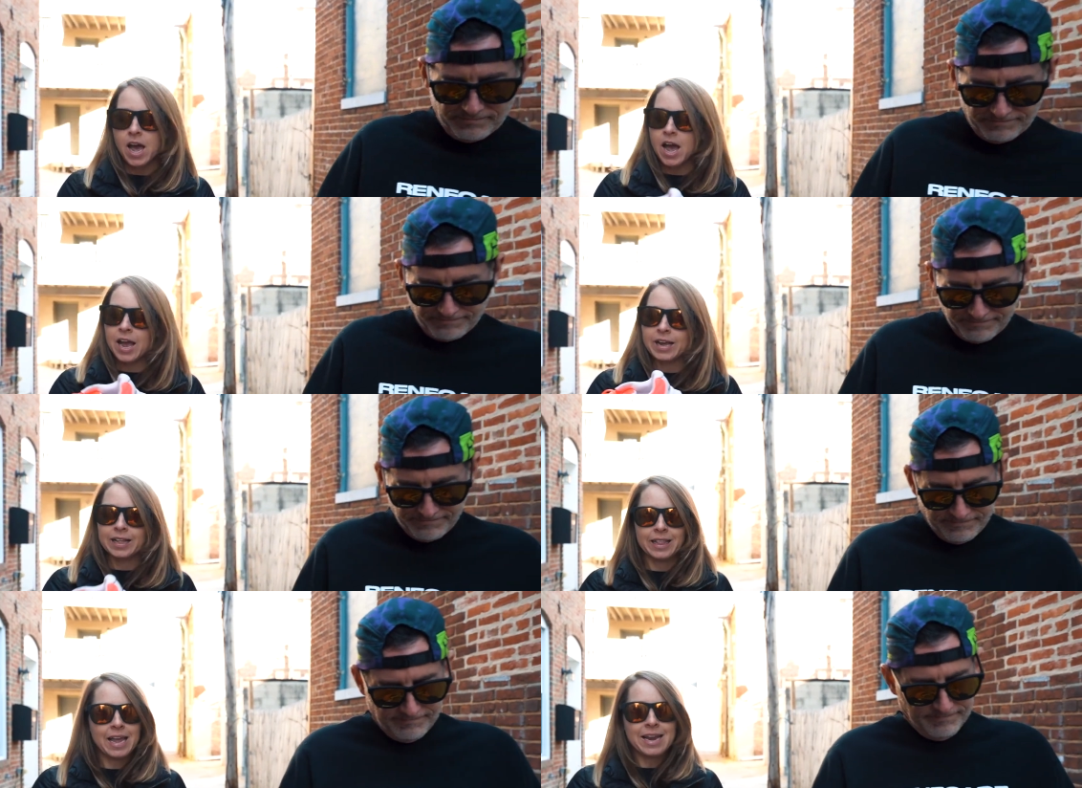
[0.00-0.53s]

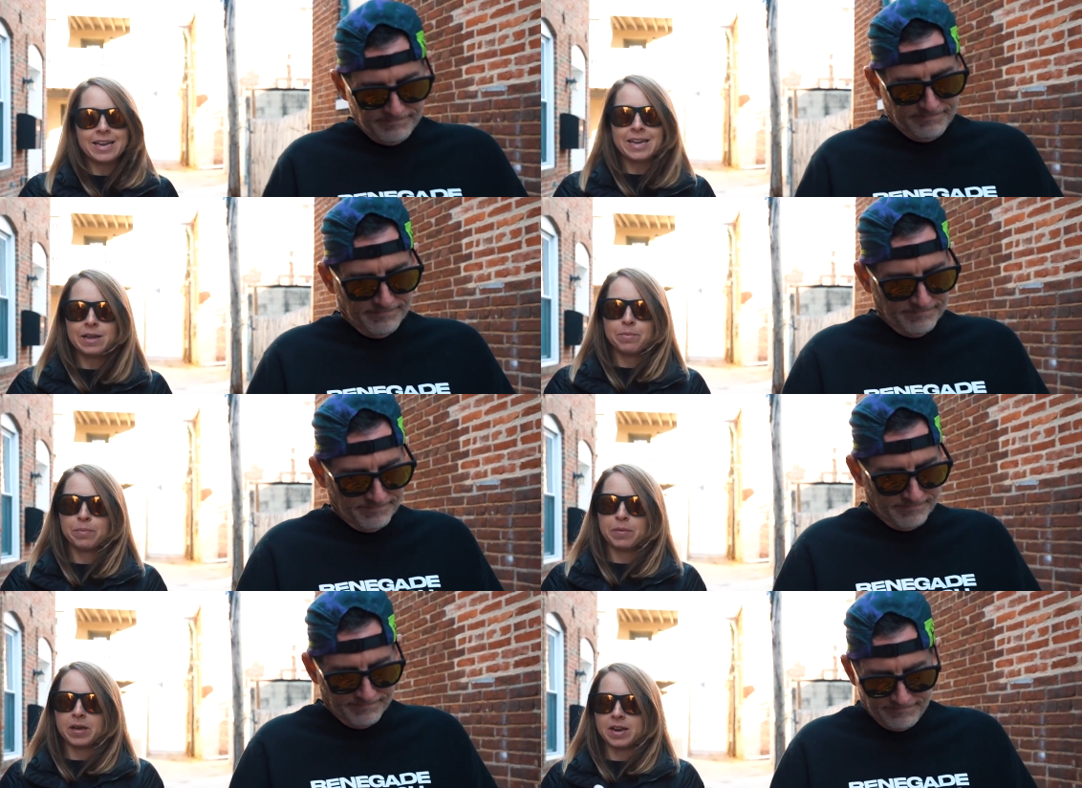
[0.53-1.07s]
Speaker 1: I like
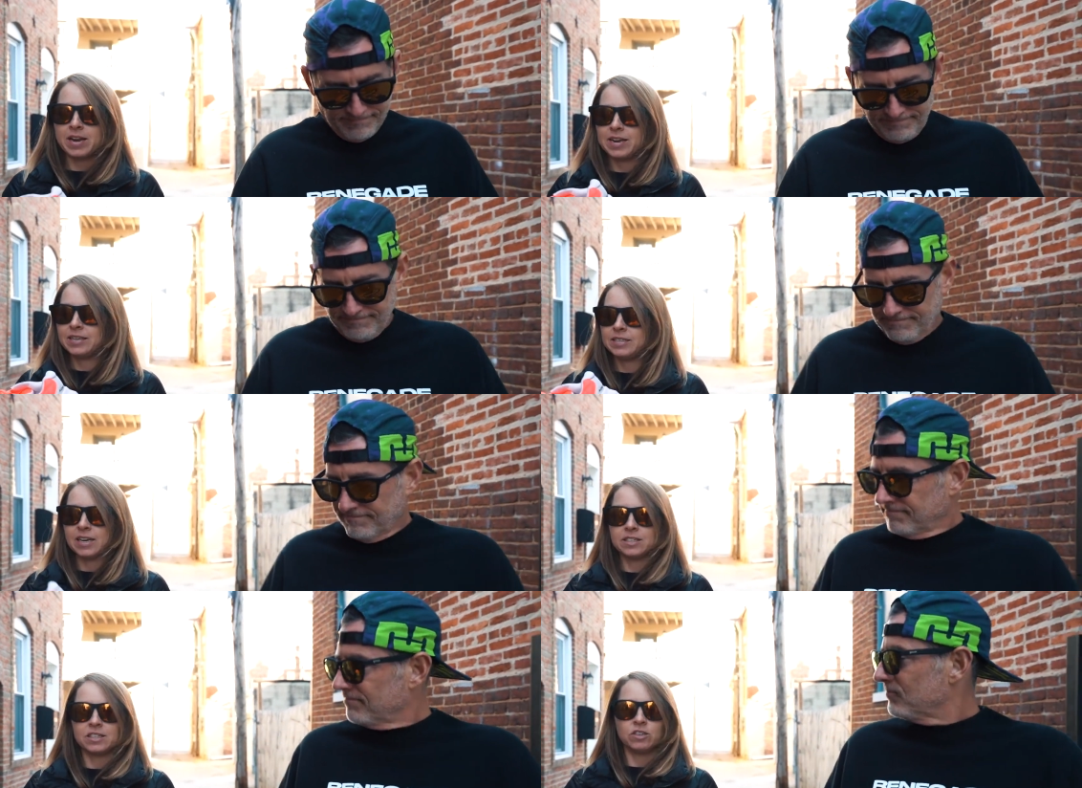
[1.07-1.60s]
it, but
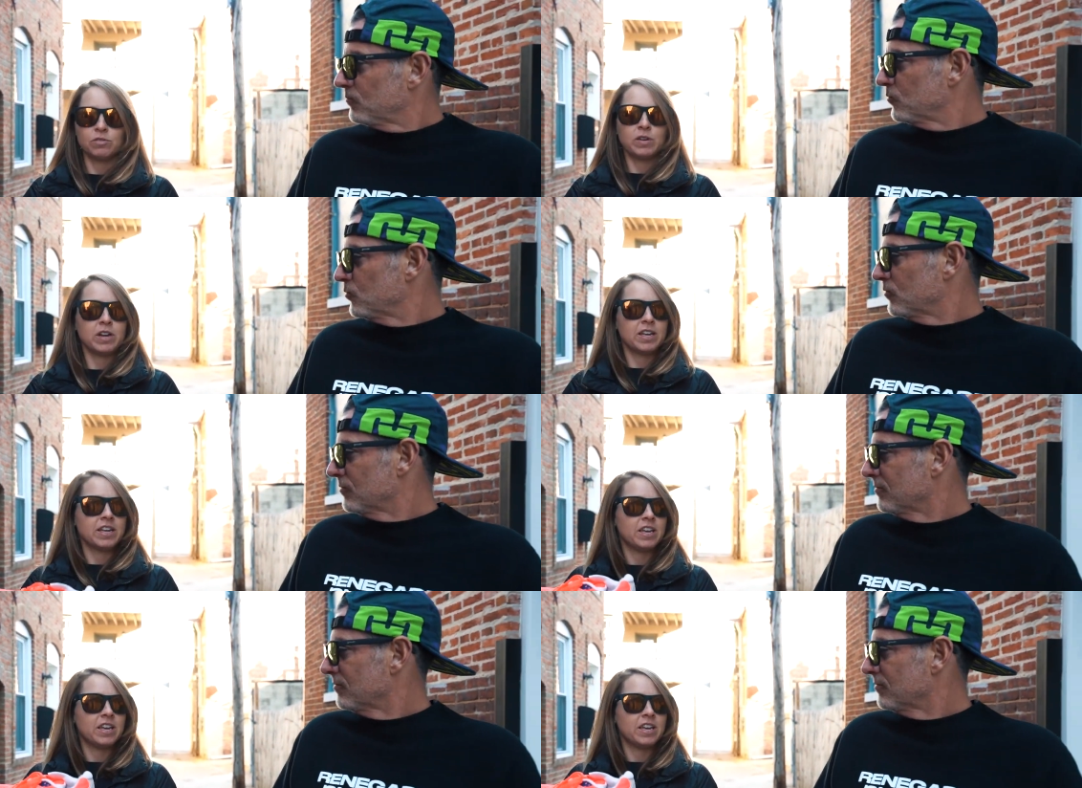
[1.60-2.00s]
it doesn't really